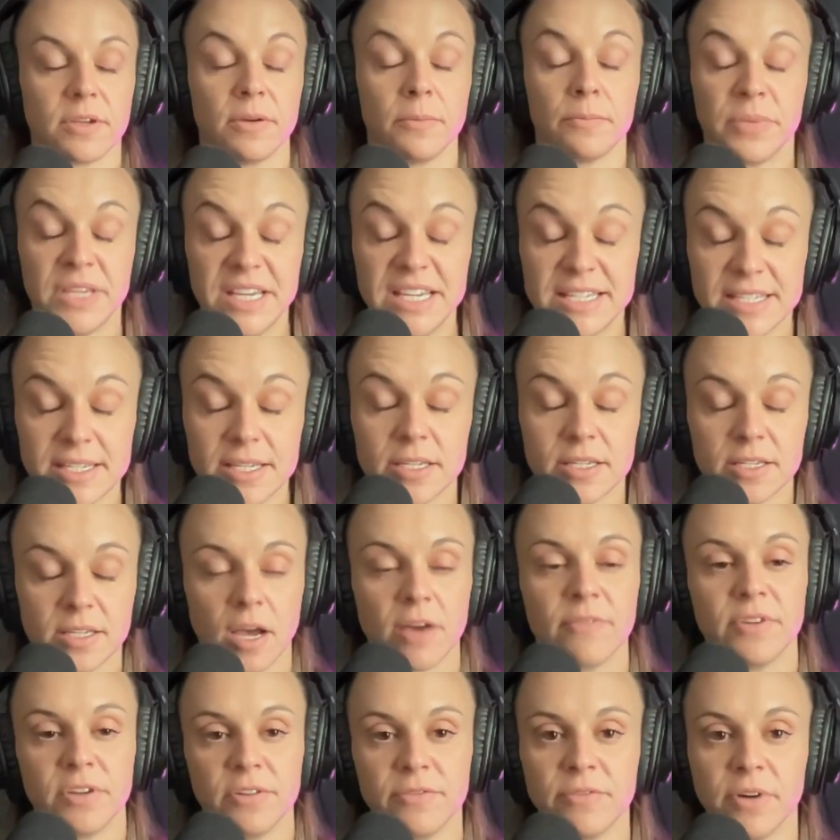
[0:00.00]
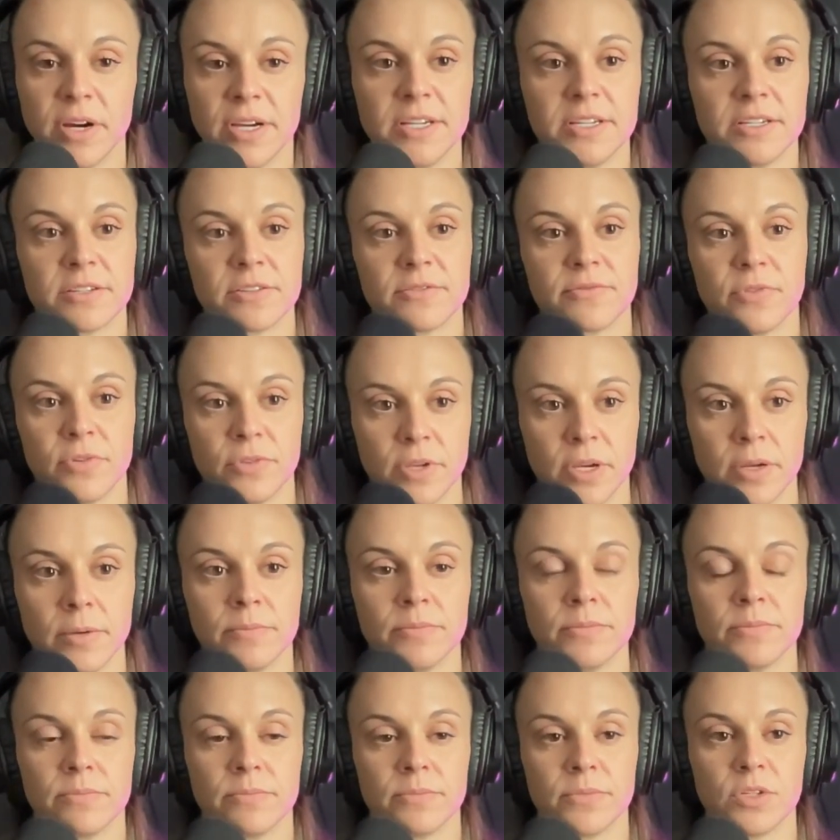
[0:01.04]
pieces of advice for
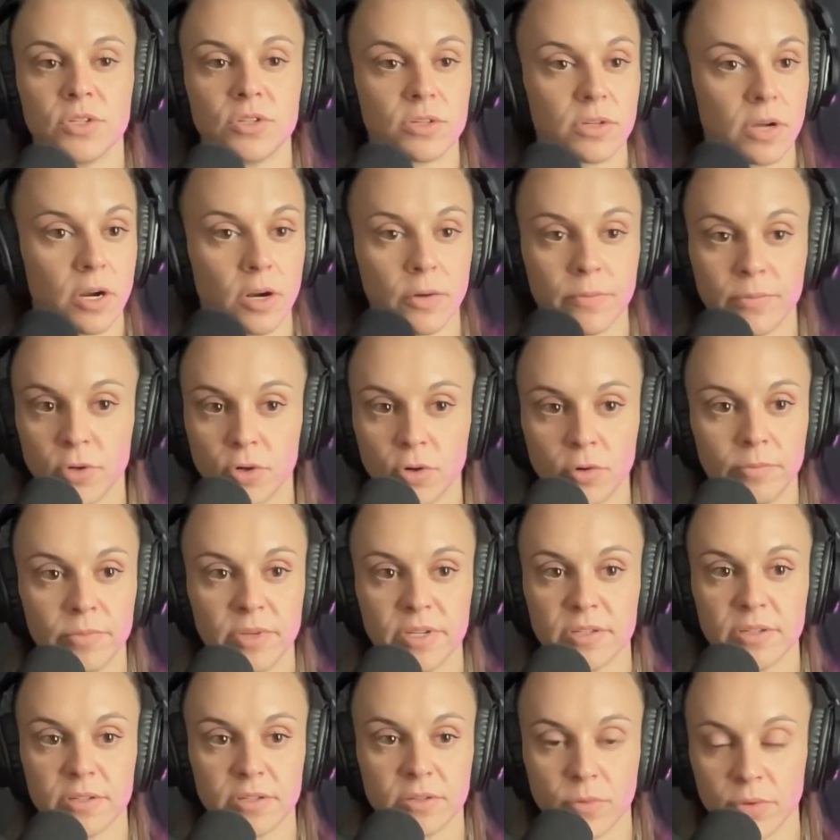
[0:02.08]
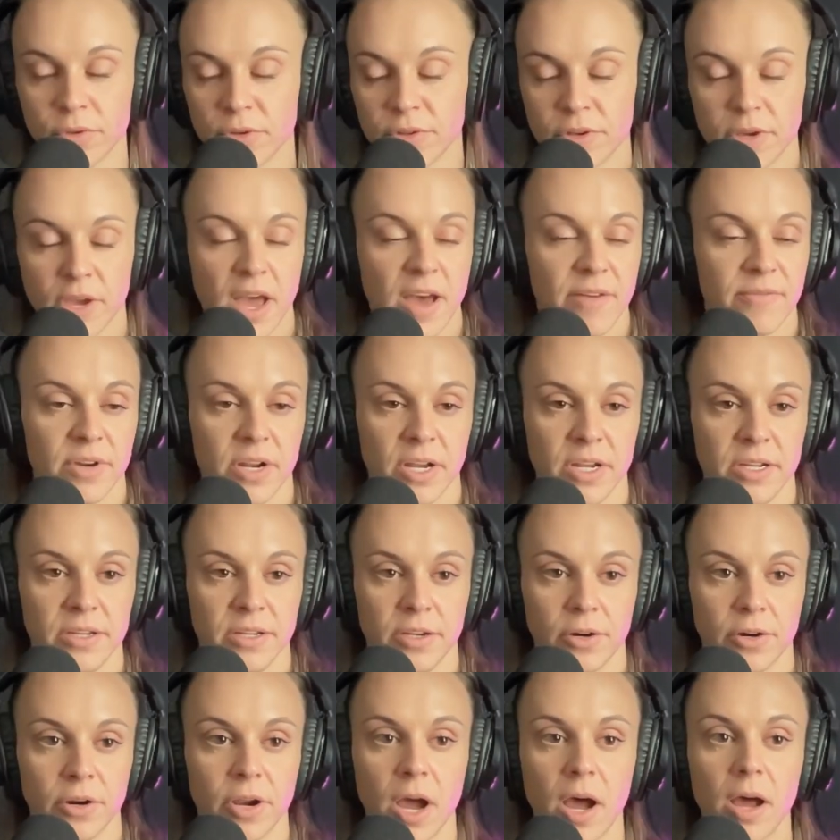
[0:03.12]
them to start up their own business, whether they have an
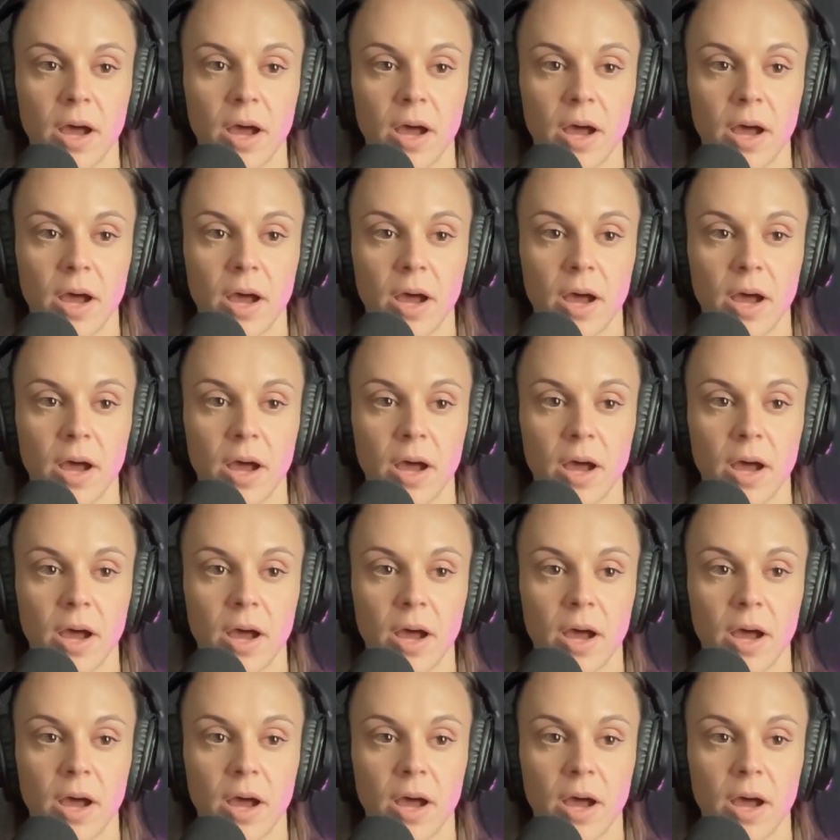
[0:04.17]
idea or not?